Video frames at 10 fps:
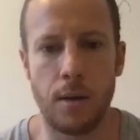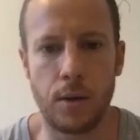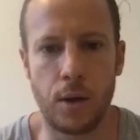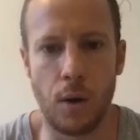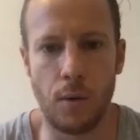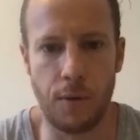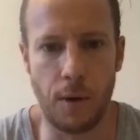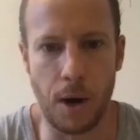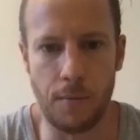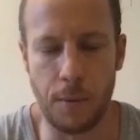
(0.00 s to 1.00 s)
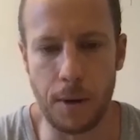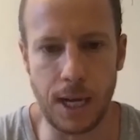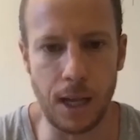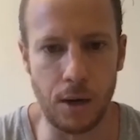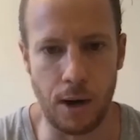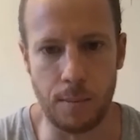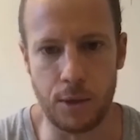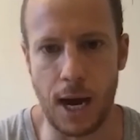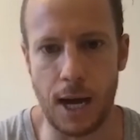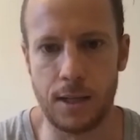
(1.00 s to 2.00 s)
you know, from our Telegram
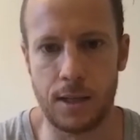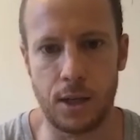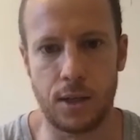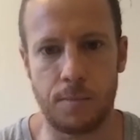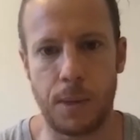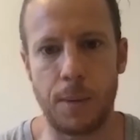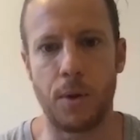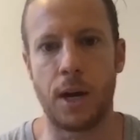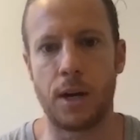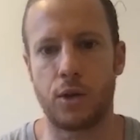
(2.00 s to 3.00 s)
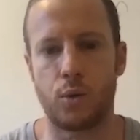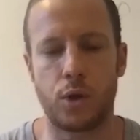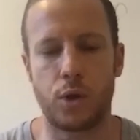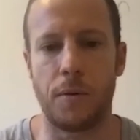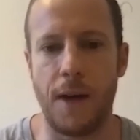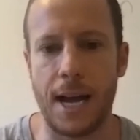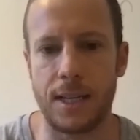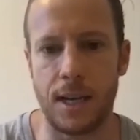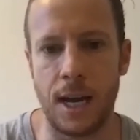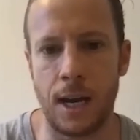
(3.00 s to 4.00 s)
chats, just people that are super
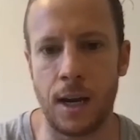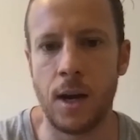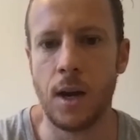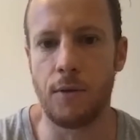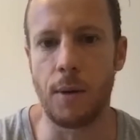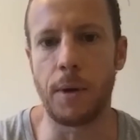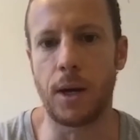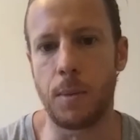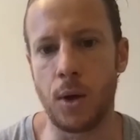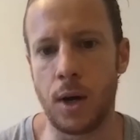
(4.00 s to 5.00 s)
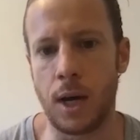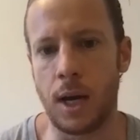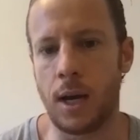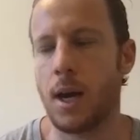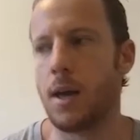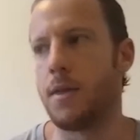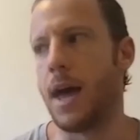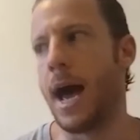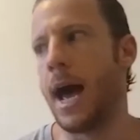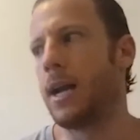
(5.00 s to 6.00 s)
fascinated from the community
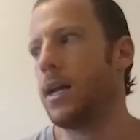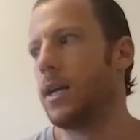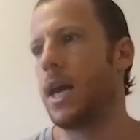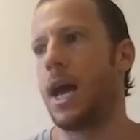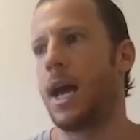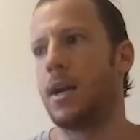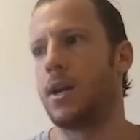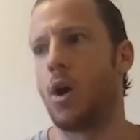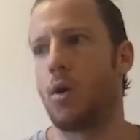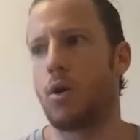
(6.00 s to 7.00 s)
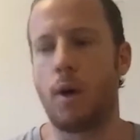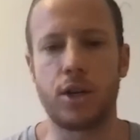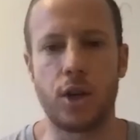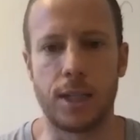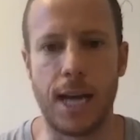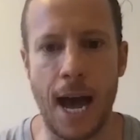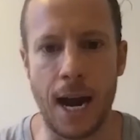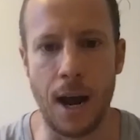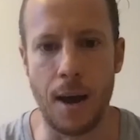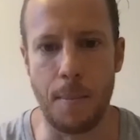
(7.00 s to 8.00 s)
that can, you know, crunch our
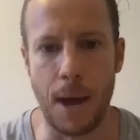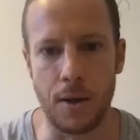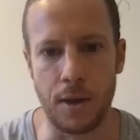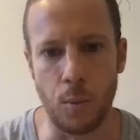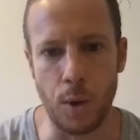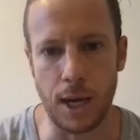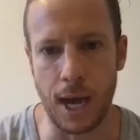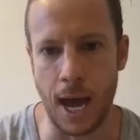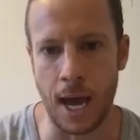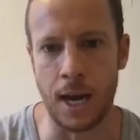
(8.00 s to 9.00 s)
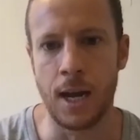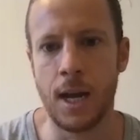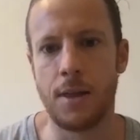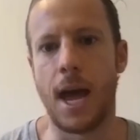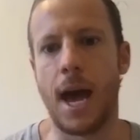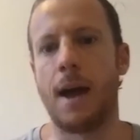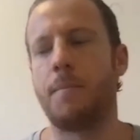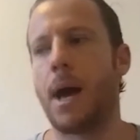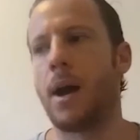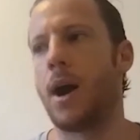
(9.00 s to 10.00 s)
data better than we can, that have
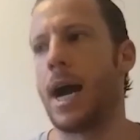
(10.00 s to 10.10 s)
better